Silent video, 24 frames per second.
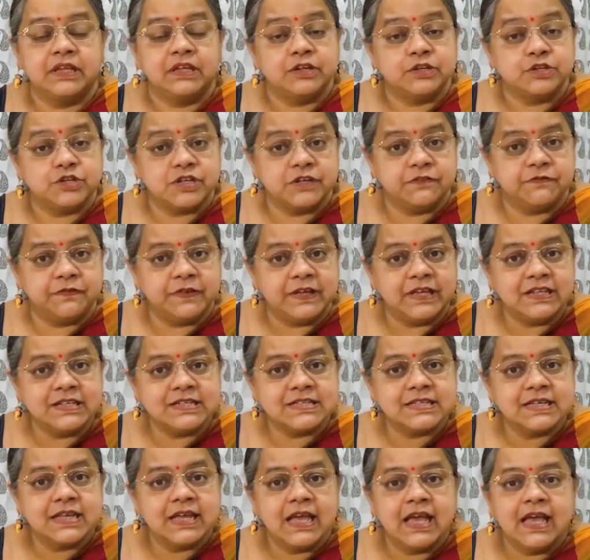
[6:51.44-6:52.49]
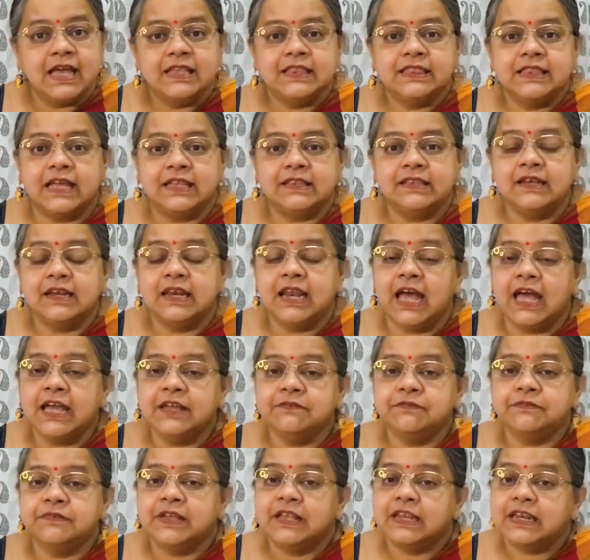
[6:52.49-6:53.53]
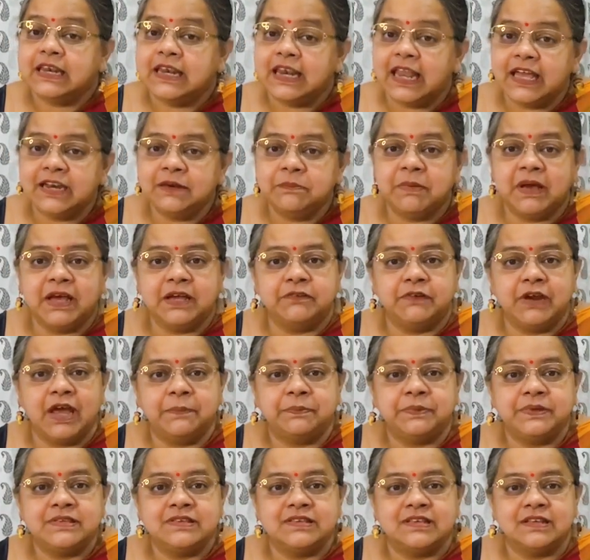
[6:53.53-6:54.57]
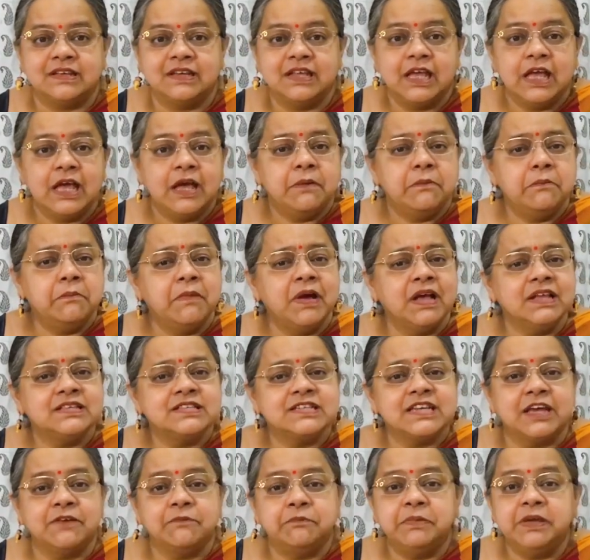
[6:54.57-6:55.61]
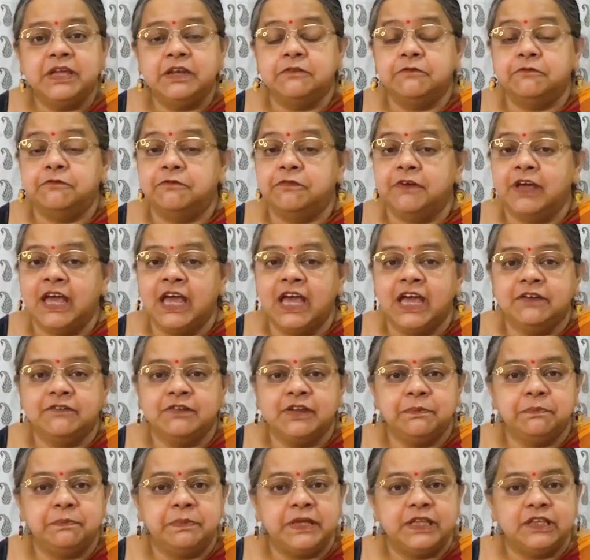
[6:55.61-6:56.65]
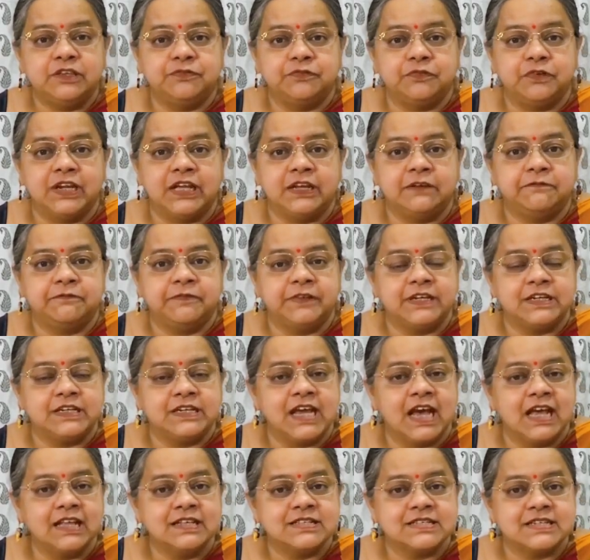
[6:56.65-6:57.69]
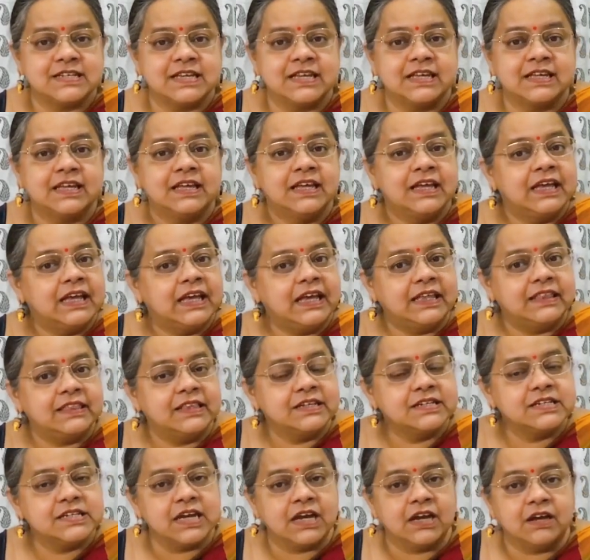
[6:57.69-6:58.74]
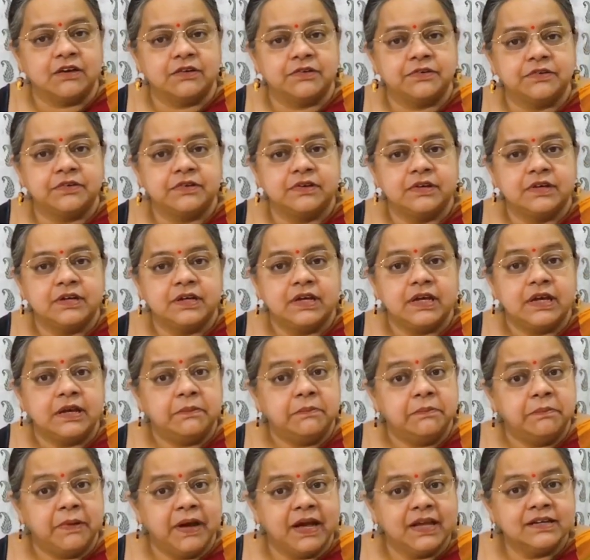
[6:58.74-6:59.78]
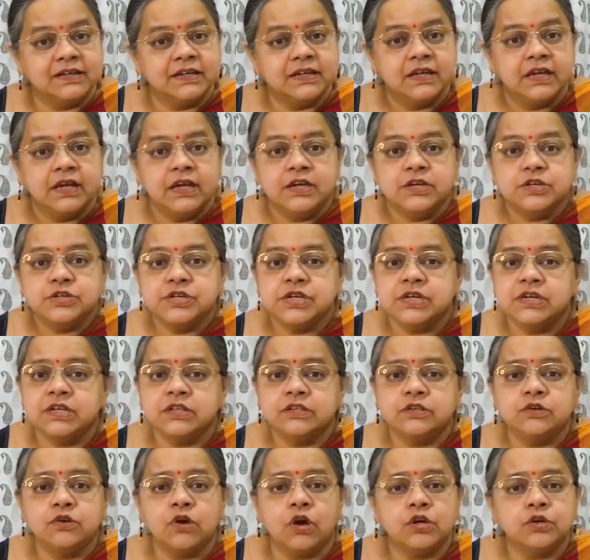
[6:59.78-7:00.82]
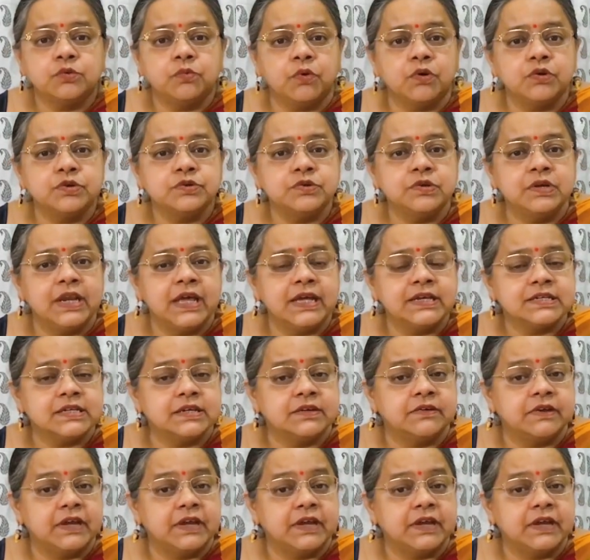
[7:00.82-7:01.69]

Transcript: She feels that the life led by Rapunzel must have been very peaceful and fantastic in the tower. But she does not want to let her